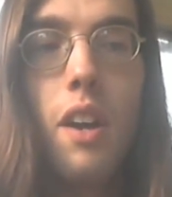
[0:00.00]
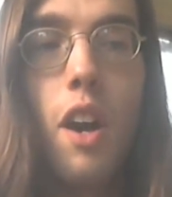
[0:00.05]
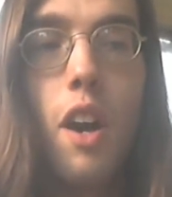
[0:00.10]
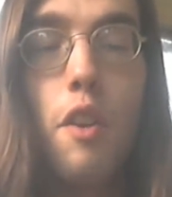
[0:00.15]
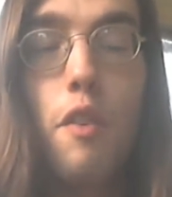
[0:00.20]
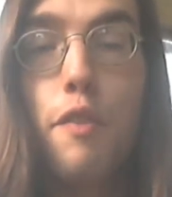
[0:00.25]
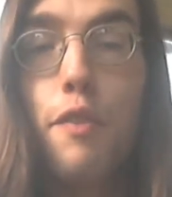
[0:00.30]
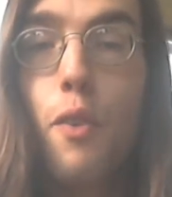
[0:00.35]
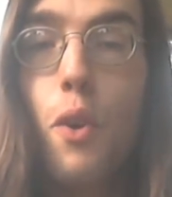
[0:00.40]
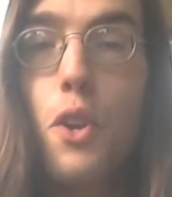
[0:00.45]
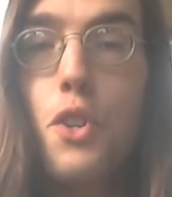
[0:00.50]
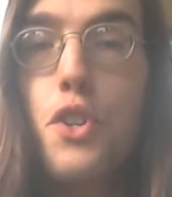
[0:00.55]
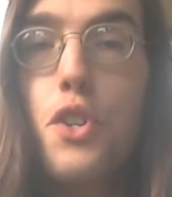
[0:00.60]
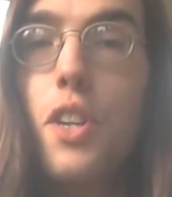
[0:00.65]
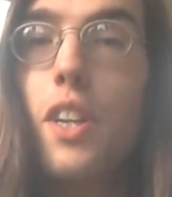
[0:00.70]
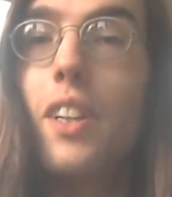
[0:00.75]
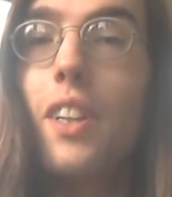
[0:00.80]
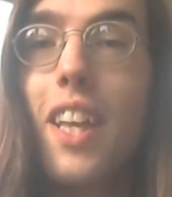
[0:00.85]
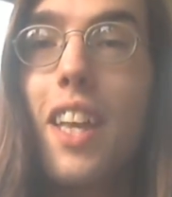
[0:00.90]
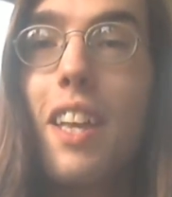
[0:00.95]

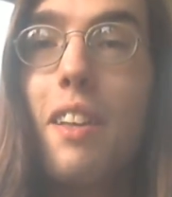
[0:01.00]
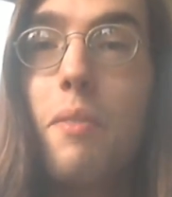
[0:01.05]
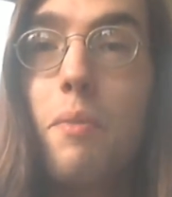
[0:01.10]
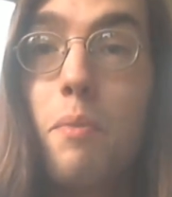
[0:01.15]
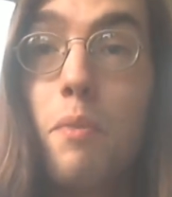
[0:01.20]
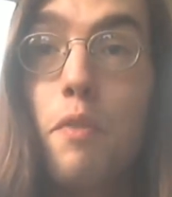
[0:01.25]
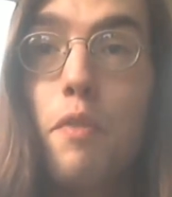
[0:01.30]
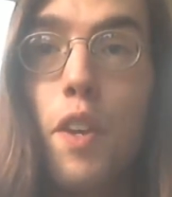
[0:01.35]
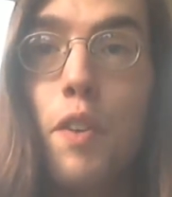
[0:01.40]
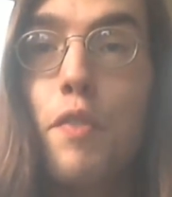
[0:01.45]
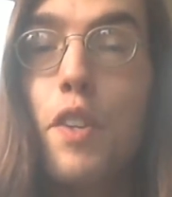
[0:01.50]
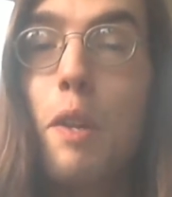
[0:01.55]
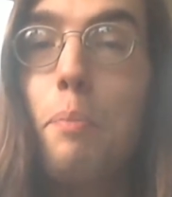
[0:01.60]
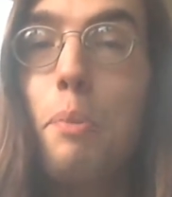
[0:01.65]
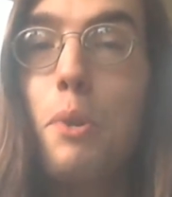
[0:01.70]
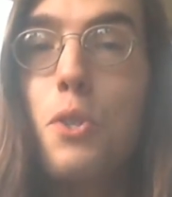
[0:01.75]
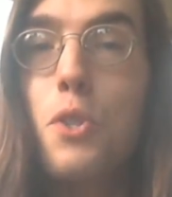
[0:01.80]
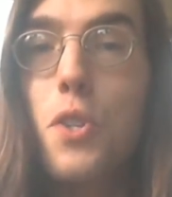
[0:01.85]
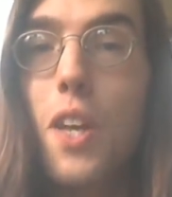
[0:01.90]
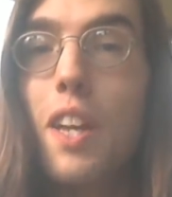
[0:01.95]
Unfortunately,
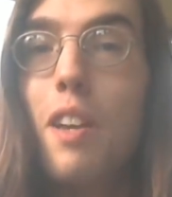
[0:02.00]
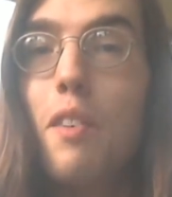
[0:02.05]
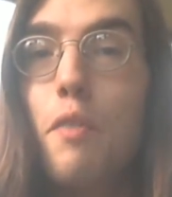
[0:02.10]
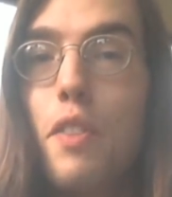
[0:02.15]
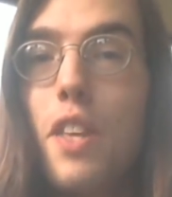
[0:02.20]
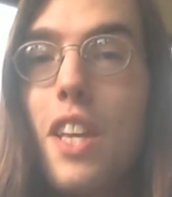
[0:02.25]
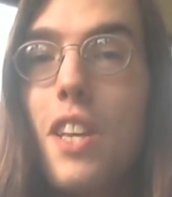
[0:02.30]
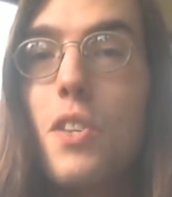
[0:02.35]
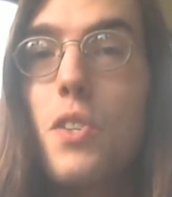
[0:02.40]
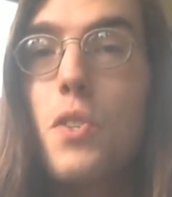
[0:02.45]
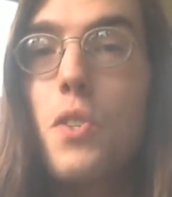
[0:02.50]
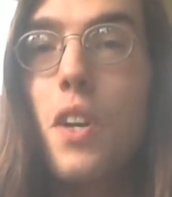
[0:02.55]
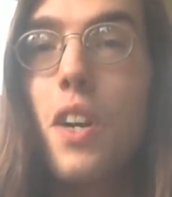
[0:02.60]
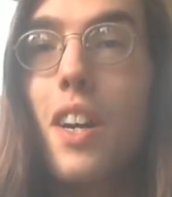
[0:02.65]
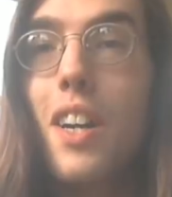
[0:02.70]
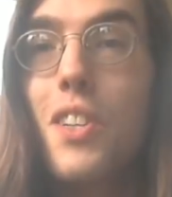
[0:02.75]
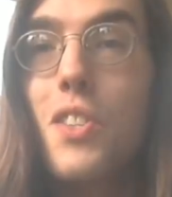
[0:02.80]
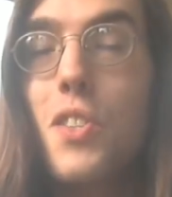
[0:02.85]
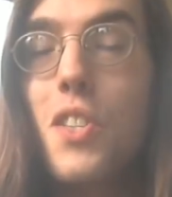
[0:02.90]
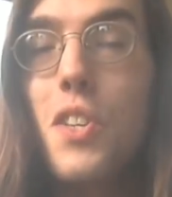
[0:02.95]
50% of these
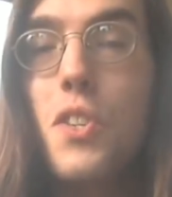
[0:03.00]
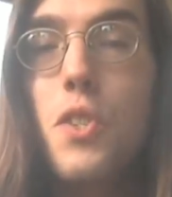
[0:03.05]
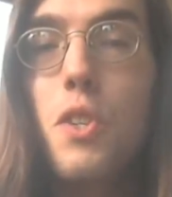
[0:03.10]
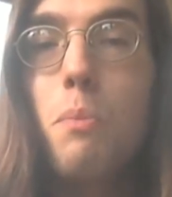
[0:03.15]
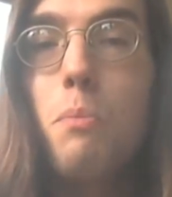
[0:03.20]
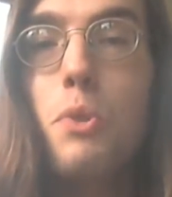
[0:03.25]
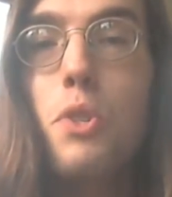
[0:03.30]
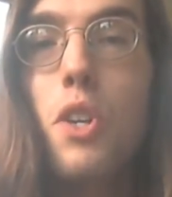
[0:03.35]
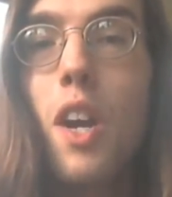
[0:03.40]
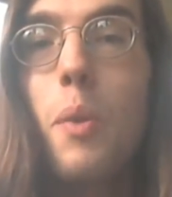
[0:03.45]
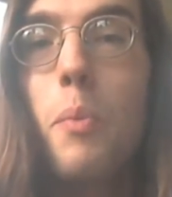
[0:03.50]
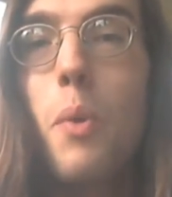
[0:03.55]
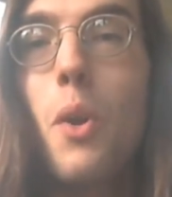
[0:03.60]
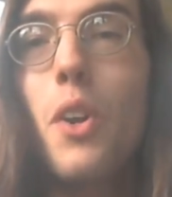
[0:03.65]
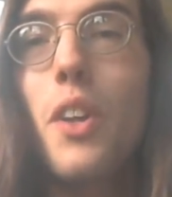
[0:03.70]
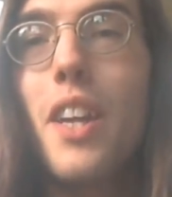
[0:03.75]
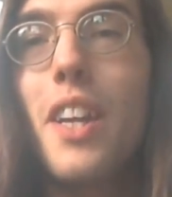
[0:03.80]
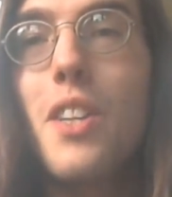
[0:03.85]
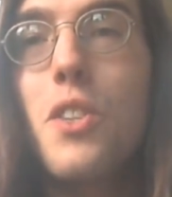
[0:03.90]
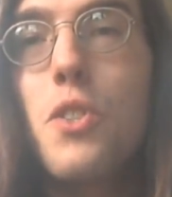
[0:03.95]
uh, systems aren't
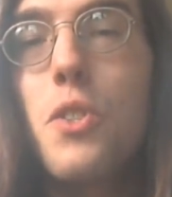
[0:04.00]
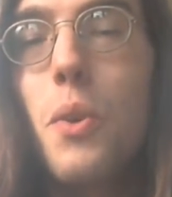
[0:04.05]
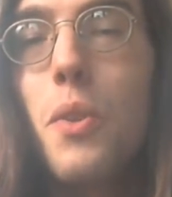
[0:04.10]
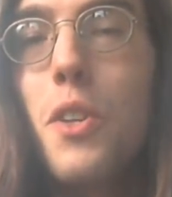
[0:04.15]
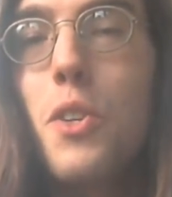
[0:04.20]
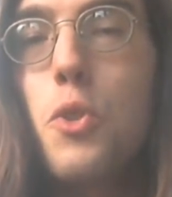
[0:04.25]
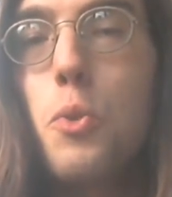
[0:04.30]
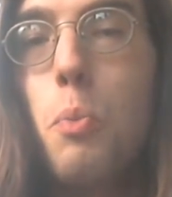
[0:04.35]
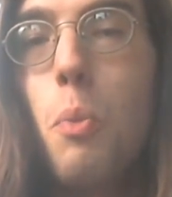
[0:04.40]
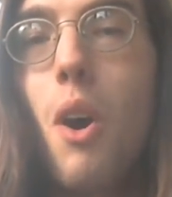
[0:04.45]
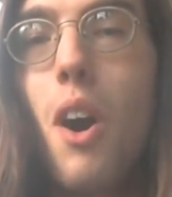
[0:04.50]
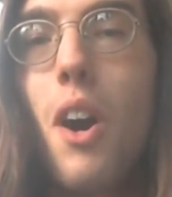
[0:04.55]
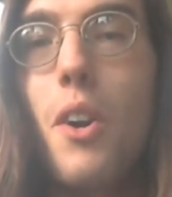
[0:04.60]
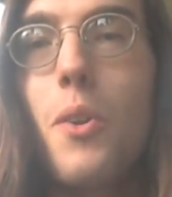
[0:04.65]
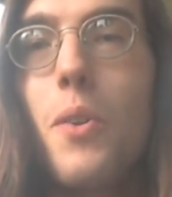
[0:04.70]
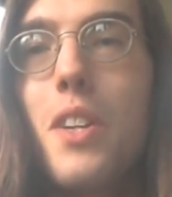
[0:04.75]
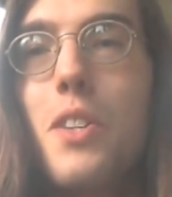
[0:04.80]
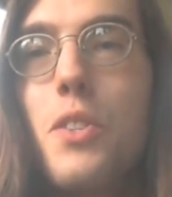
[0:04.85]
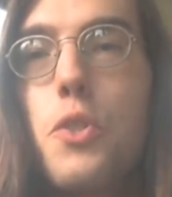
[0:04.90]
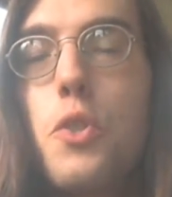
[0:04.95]
working, so this
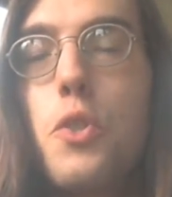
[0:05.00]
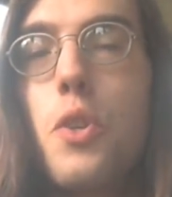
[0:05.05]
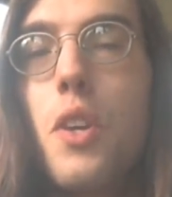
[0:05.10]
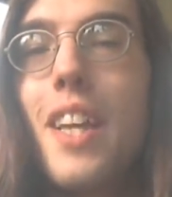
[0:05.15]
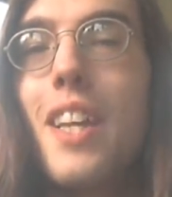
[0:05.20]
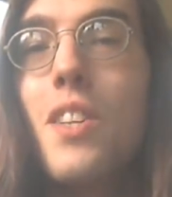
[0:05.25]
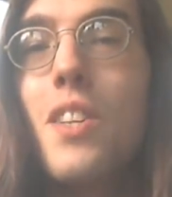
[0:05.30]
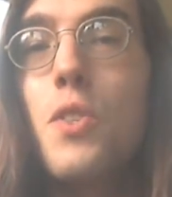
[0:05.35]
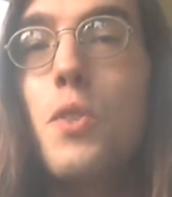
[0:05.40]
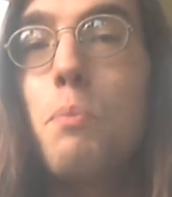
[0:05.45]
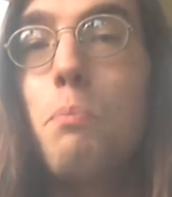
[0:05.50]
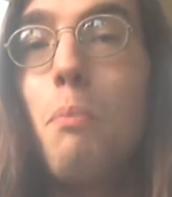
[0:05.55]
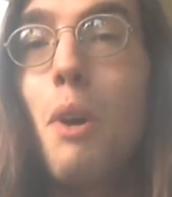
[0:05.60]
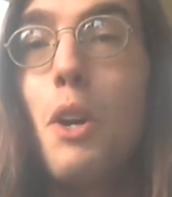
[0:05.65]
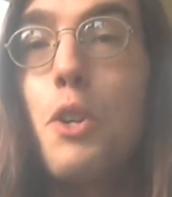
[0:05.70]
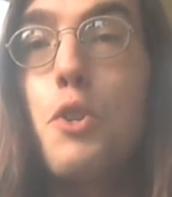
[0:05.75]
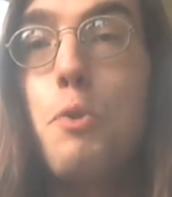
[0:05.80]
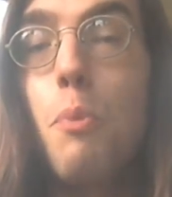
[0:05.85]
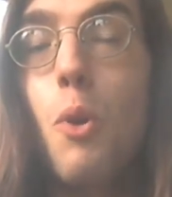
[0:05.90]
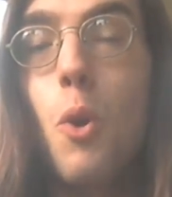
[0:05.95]
water is, is
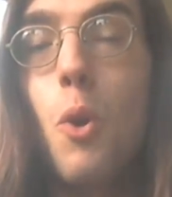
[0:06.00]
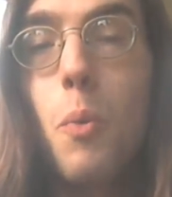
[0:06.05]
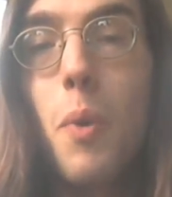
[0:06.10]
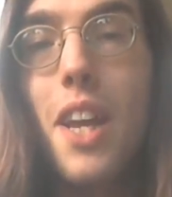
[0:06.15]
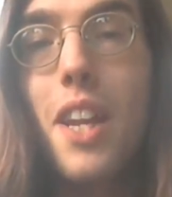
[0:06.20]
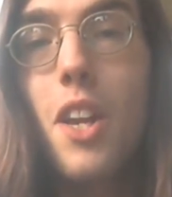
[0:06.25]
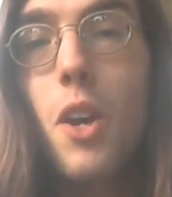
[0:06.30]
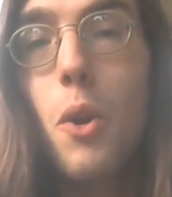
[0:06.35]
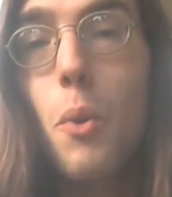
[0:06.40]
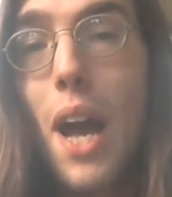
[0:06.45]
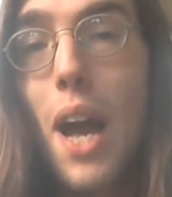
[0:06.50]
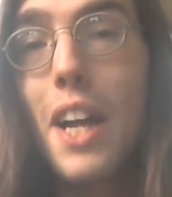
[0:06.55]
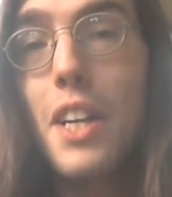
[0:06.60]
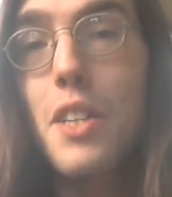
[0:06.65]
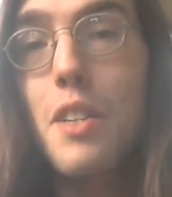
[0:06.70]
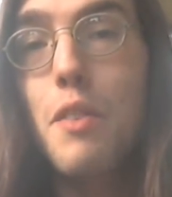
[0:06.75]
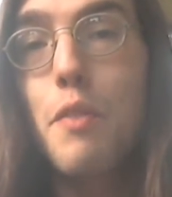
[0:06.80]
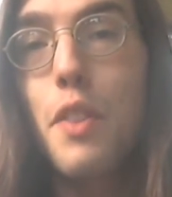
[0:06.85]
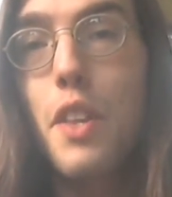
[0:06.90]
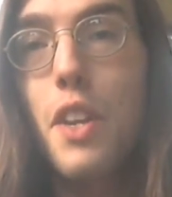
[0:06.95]
much more
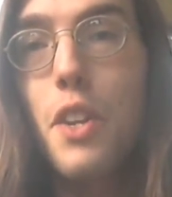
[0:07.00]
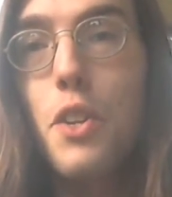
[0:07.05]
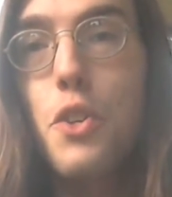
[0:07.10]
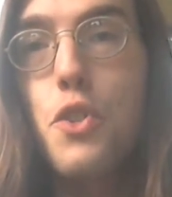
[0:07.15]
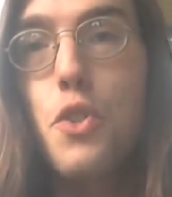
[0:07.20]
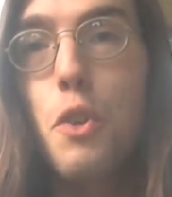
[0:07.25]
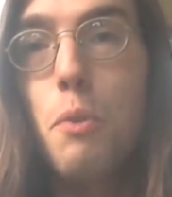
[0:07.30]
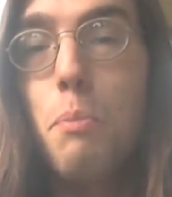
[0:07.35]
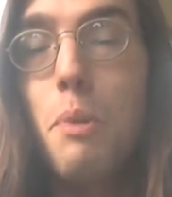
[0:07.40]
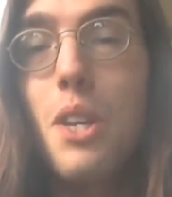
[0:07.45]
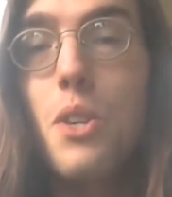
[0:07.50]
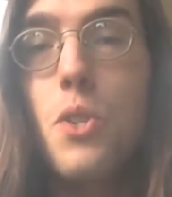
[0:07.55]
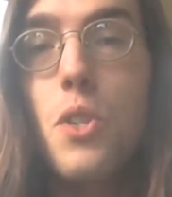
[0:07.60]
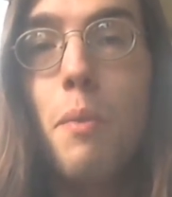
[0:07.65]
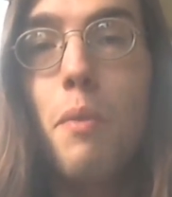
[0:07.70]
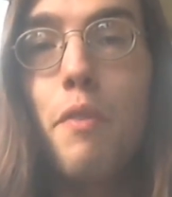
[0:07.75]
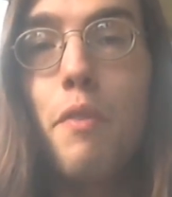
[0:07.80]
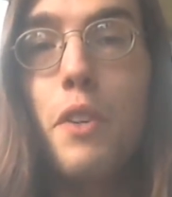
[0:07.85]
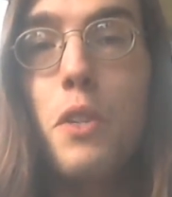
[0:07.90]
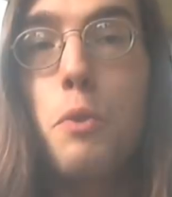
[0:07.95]
radioactive than it should be.
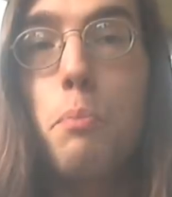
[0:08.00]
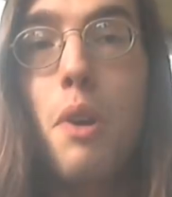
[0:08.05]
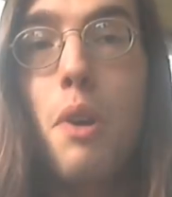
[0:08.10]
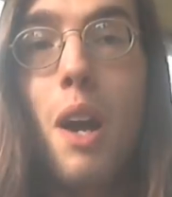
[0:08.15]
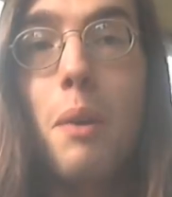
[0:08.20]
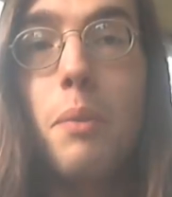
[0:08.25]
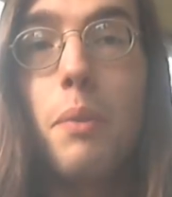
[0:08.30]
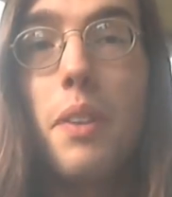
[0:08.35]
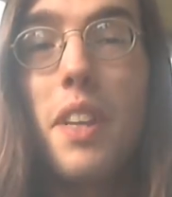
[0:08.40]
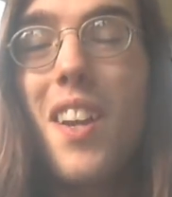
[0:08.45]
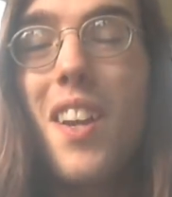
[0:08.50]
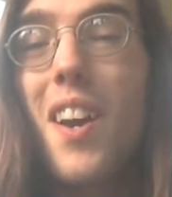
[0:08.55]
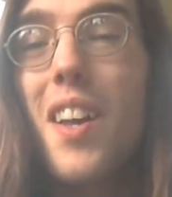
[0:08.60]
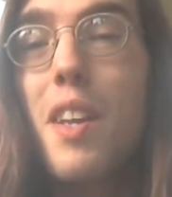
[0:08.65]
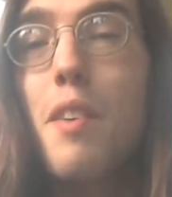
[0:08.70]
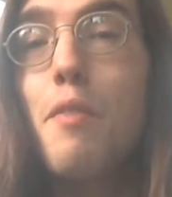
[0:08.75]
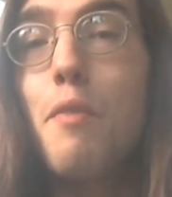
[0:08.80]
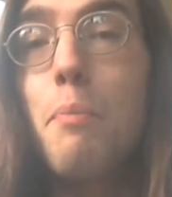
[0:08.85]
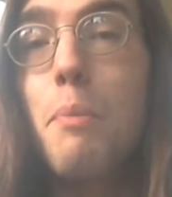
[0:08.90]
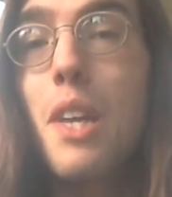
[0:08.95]
Some of it's probably
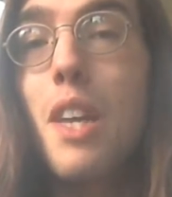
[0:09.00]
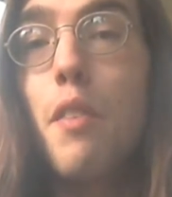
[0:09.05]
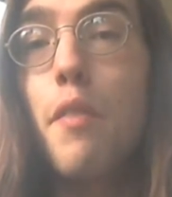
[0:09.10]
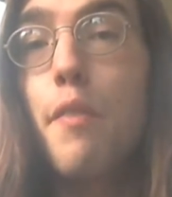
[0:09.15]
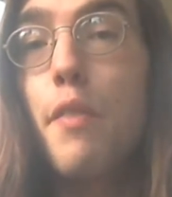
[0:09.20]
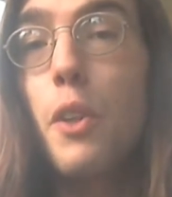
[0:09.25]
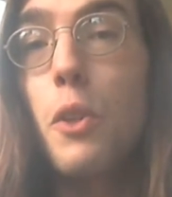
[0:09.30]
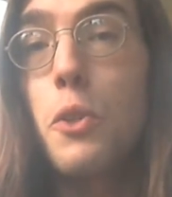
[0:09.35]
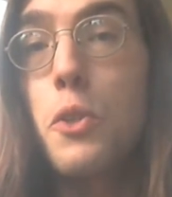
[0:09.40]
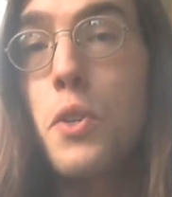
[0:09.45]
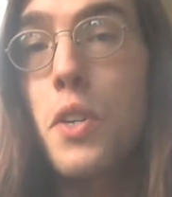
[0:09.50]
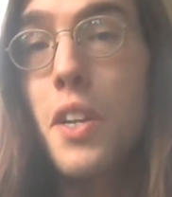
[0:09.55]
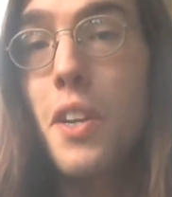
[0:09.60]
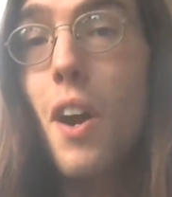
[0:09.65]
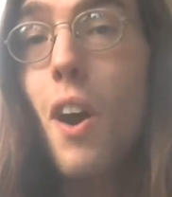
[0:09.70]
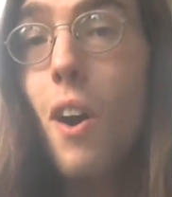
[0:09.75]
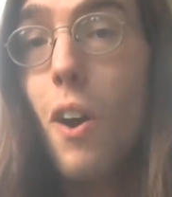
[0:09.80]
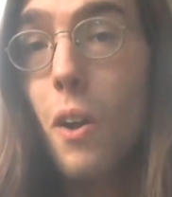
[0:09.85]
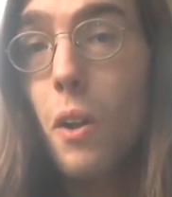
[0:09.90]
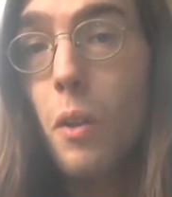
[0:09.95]
not even being filtered at
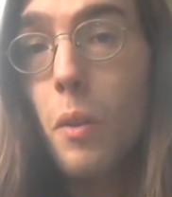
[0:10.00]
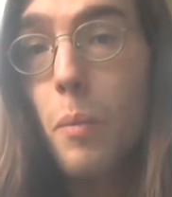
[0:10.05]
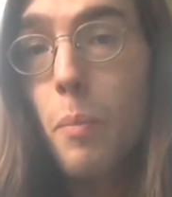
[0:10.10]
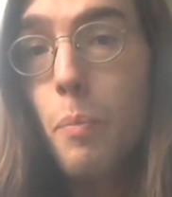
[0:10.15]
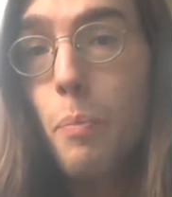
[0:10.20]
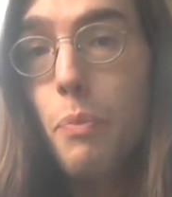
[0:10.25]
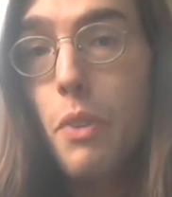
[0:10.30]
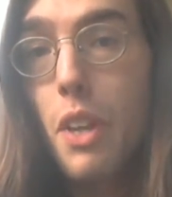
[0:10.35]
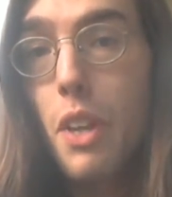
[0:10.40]
all.